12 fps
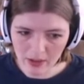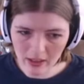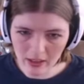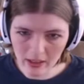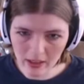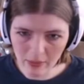at
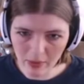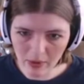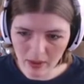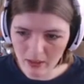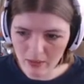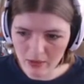any
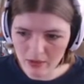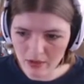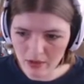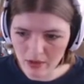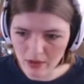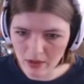point, which is
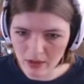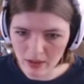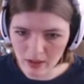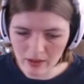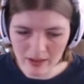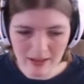good.
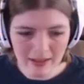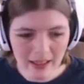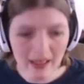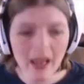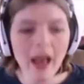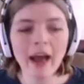This
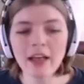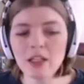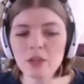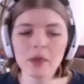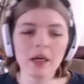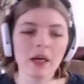kid, I
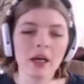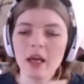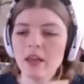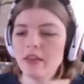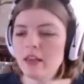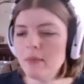swear,
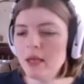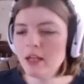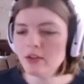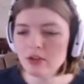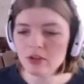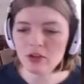they made it
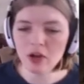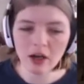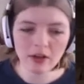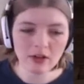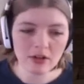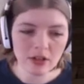so that
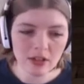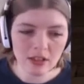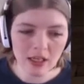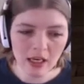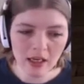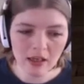toddlers
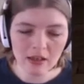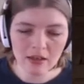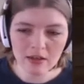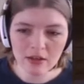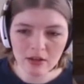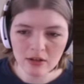take
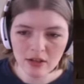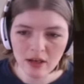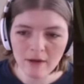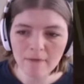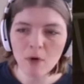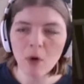seriously
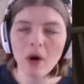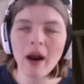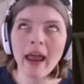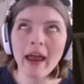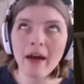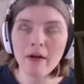
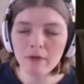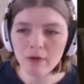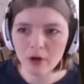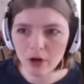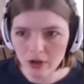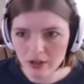
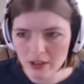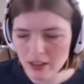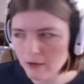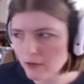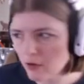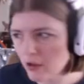forever to get
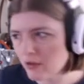fully